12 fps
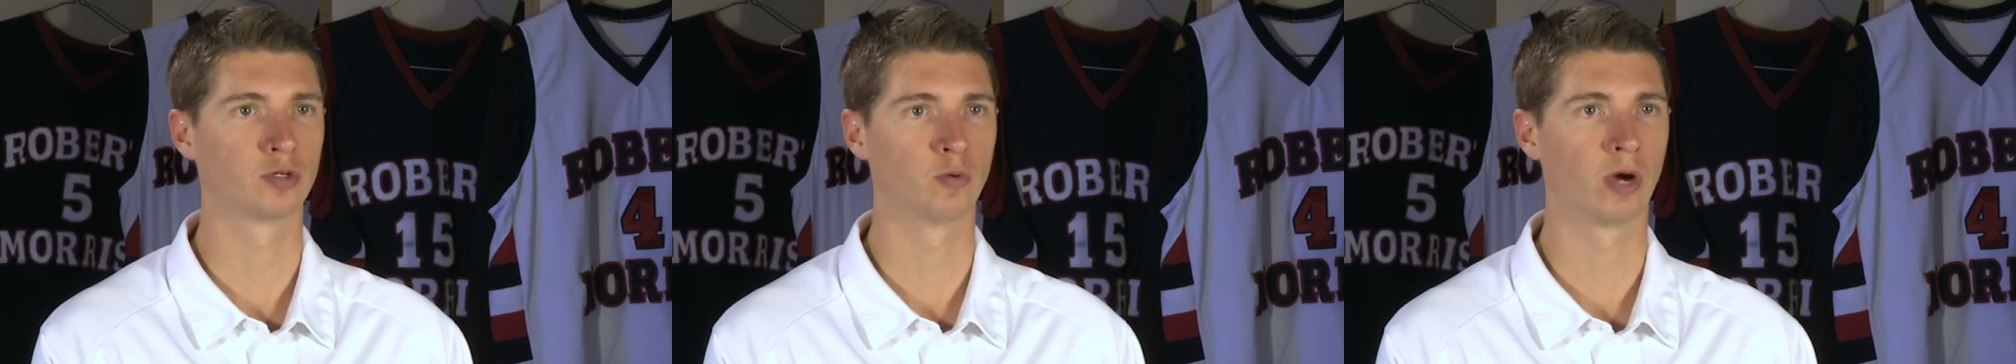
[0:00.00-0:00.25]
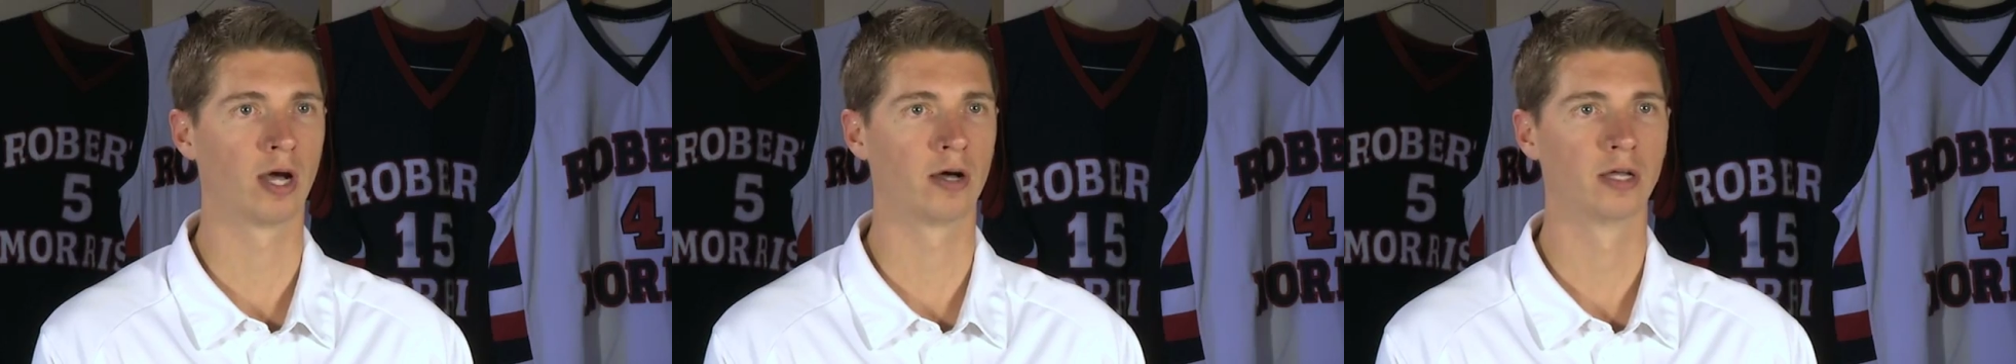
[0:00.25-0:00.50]
too
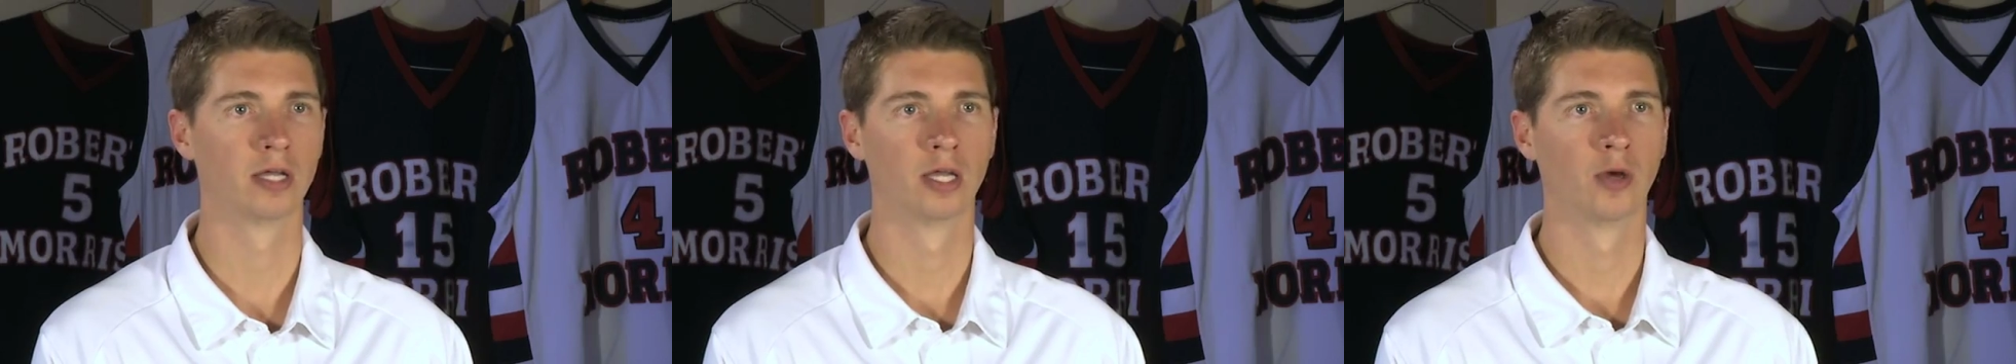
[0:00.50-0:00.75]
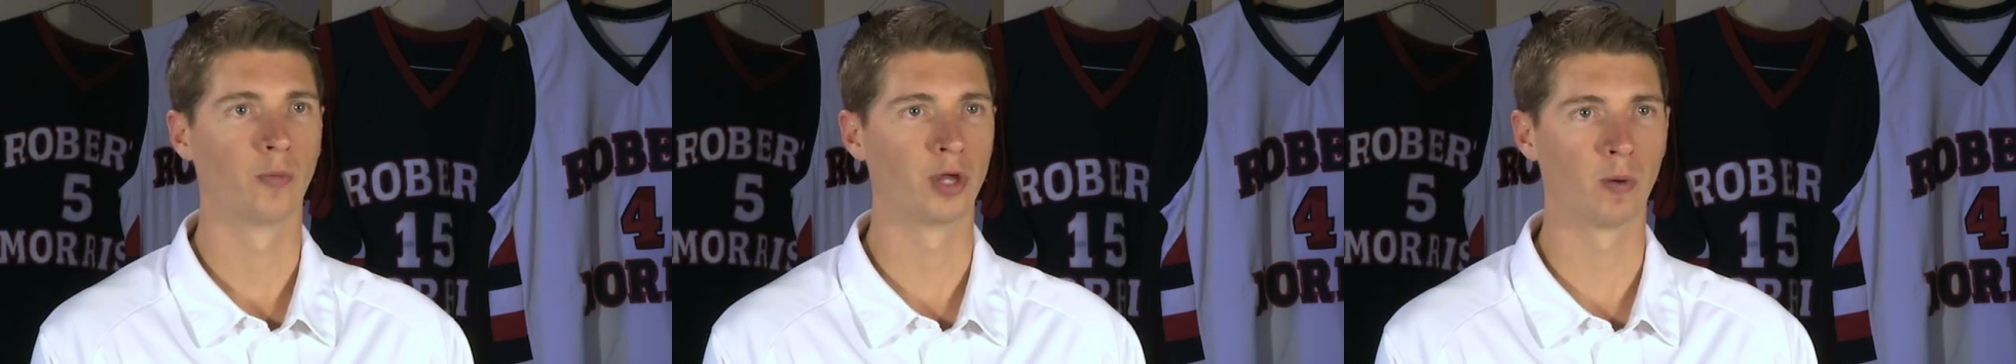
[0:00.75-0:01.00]
well,
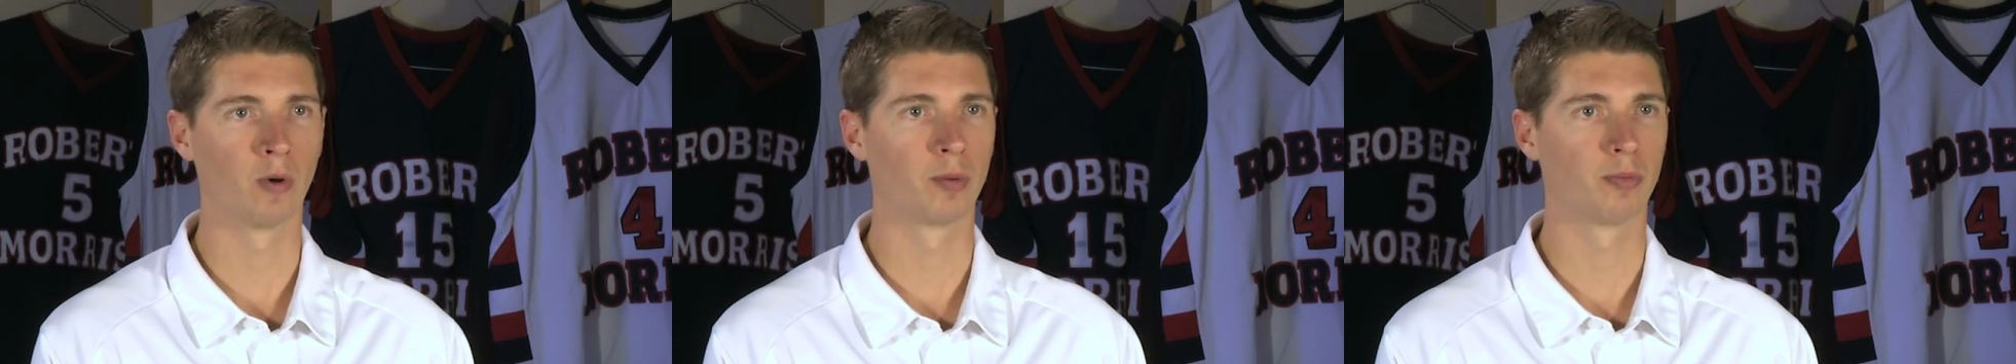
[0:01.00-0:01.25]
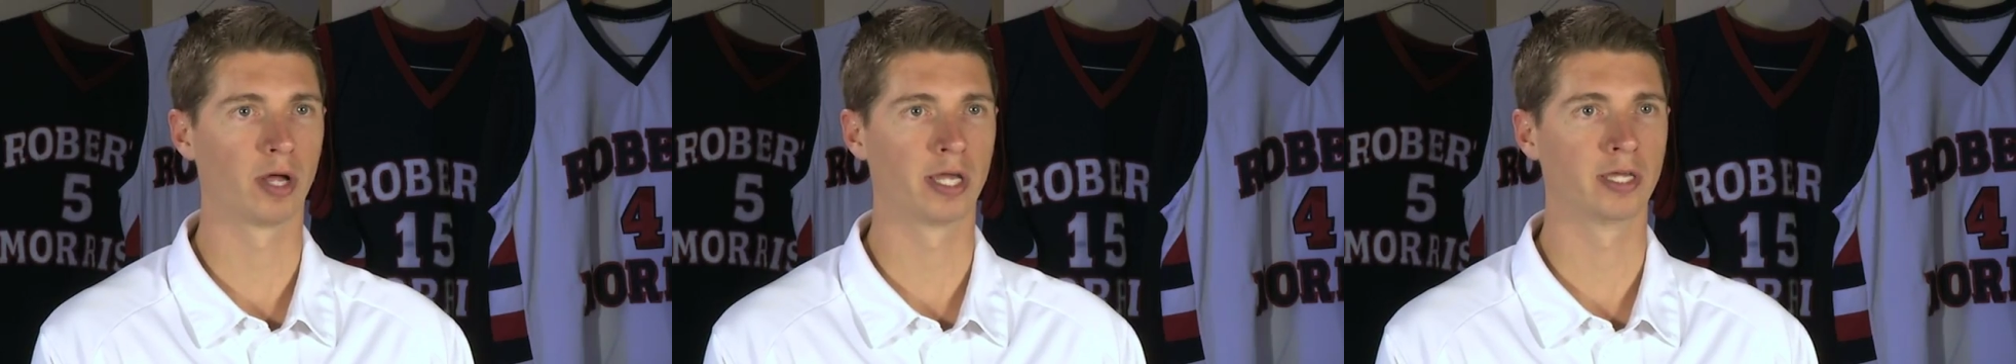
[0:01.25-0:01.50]
we don't
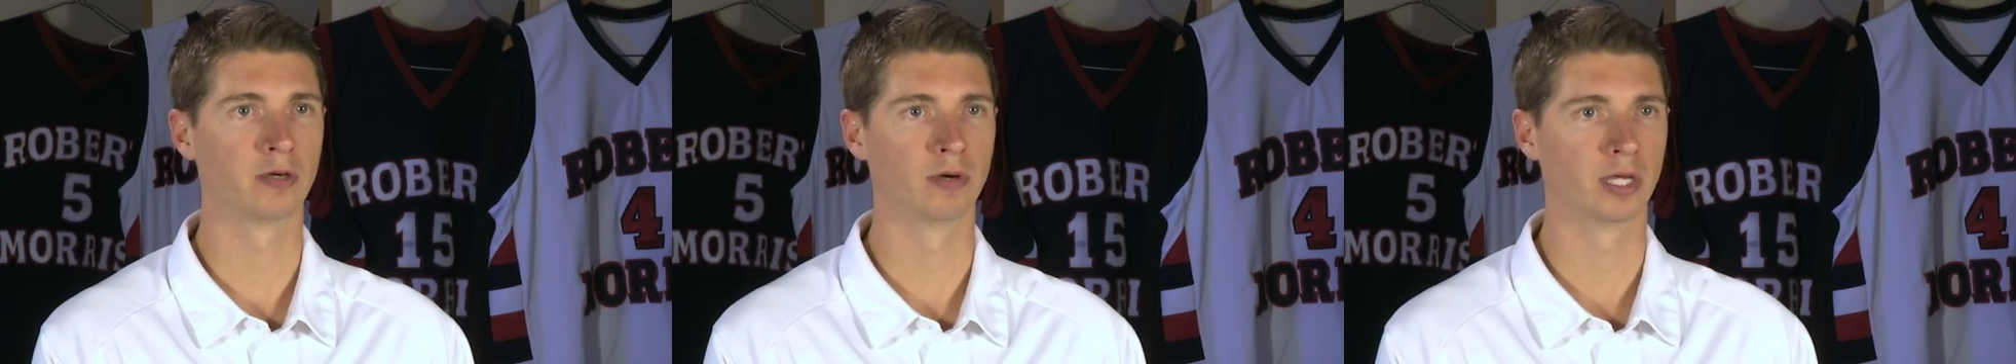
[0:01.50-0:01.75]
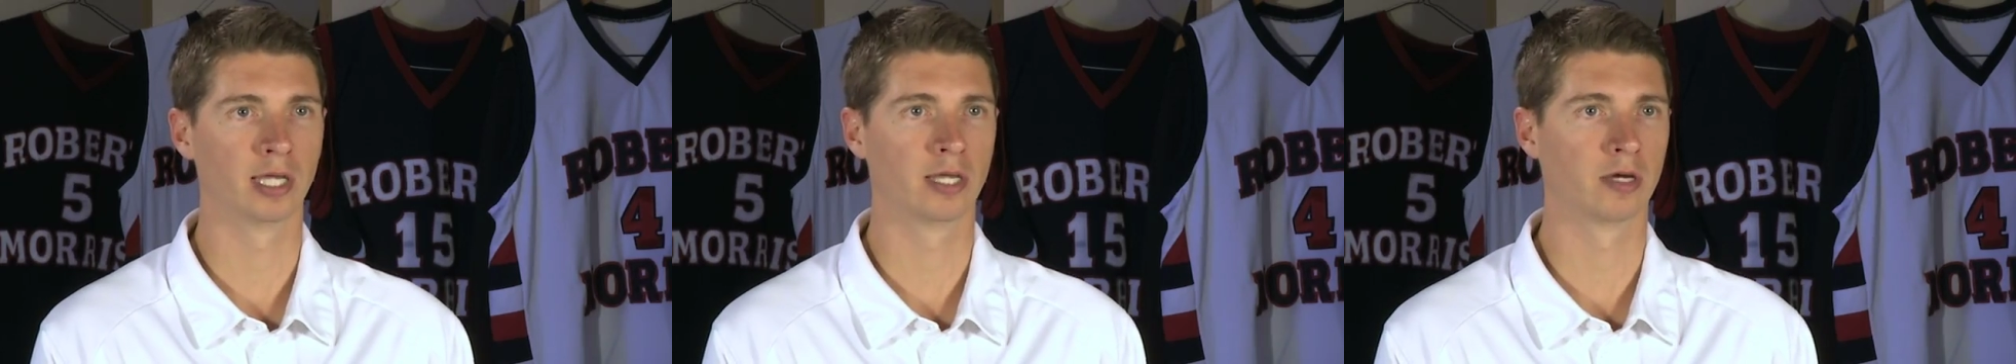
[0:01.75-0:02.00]
want to play you.
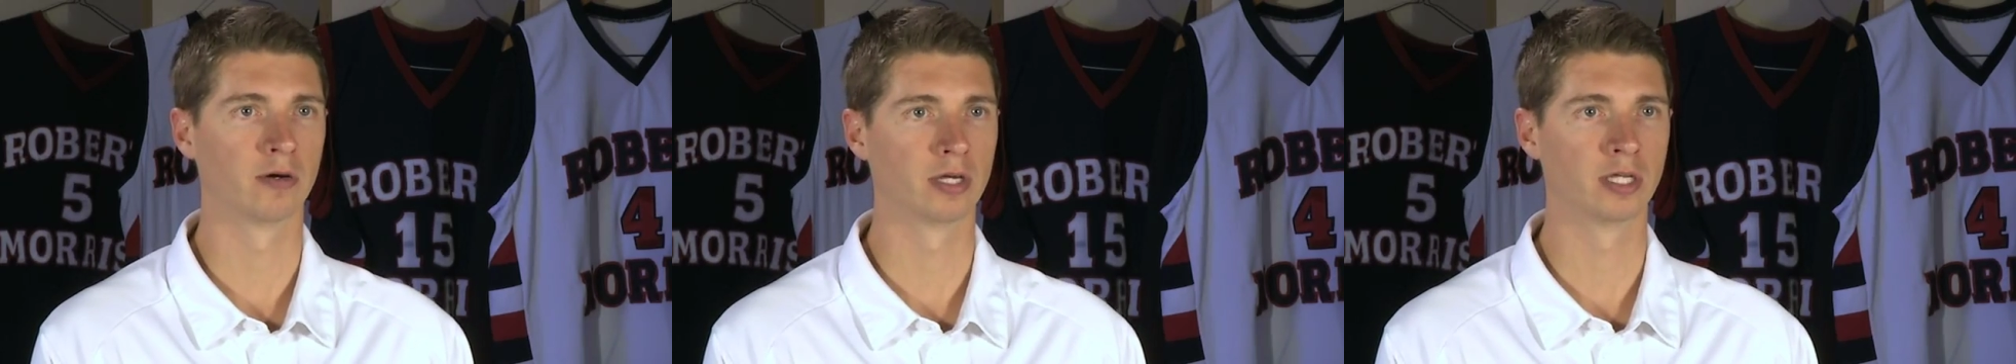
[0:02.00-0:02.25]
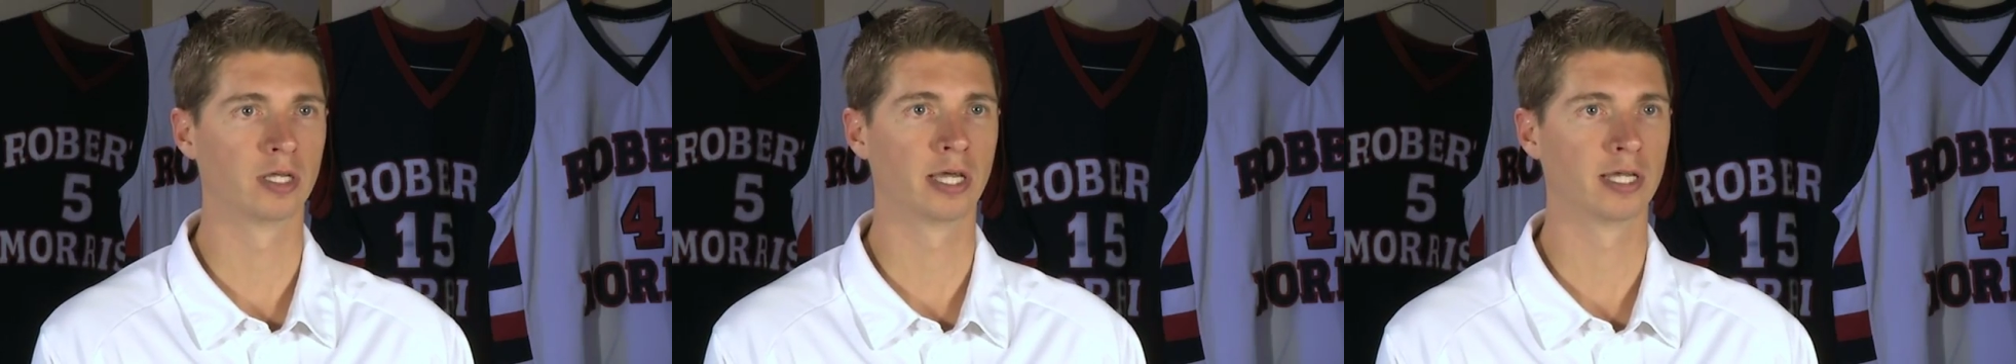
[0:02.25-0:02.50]
You know,
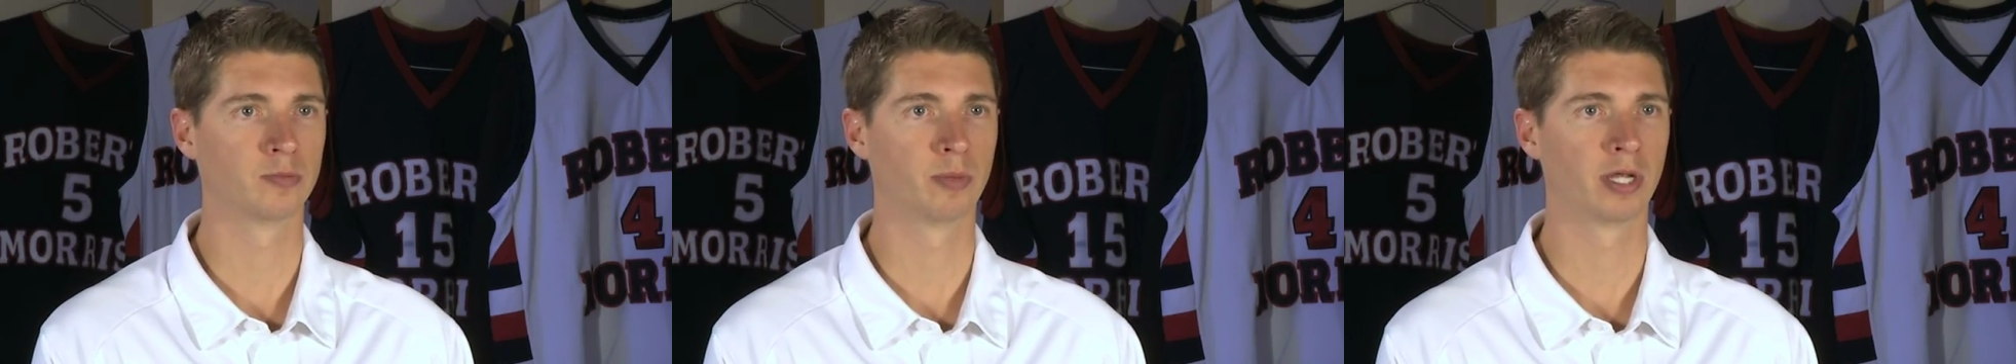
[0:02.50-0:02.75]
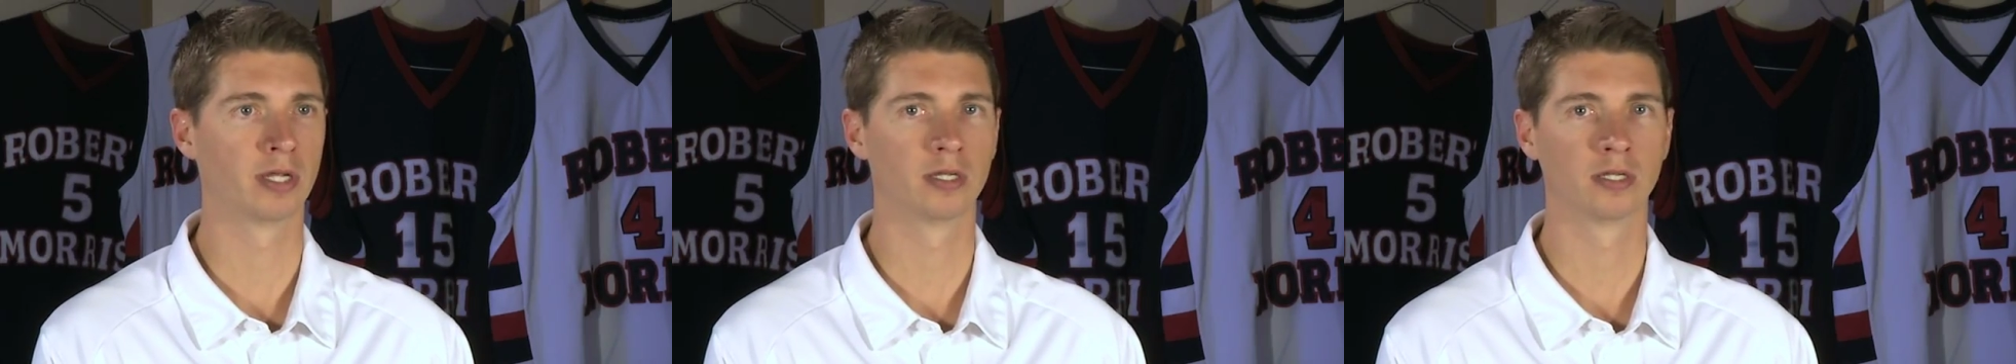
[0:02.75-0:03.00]
it has
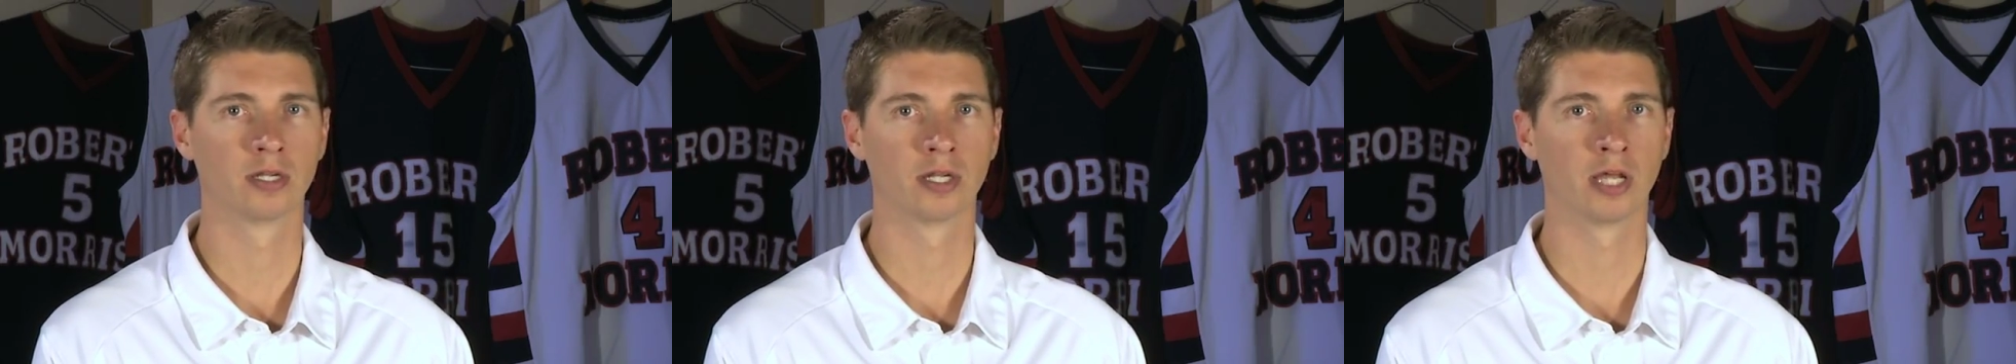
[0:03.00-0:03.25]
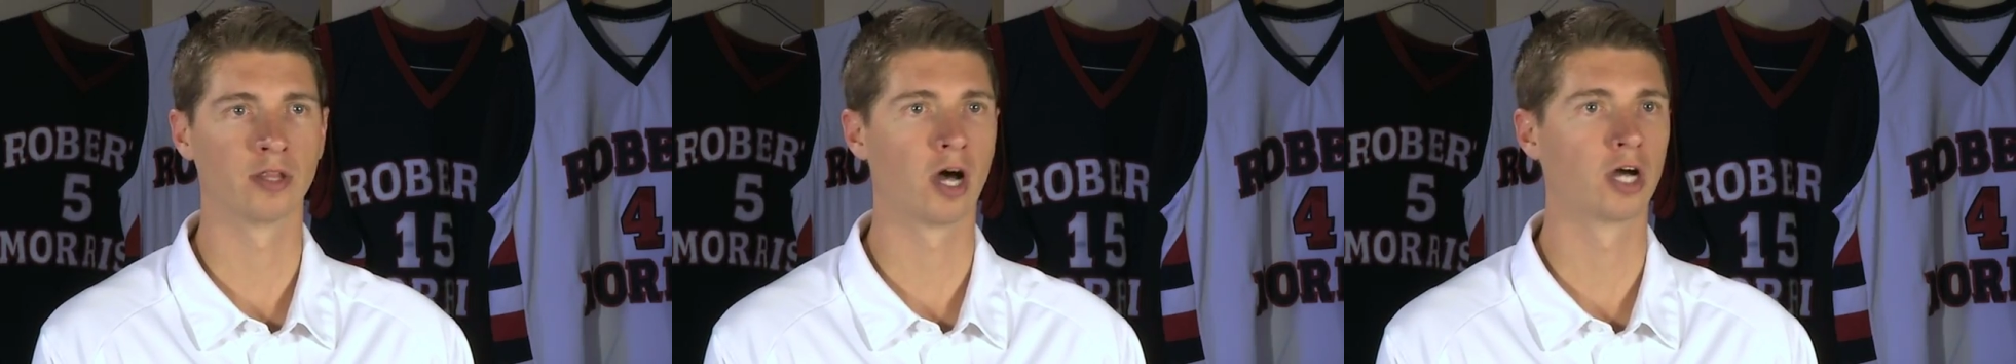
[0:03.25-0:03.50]
been in the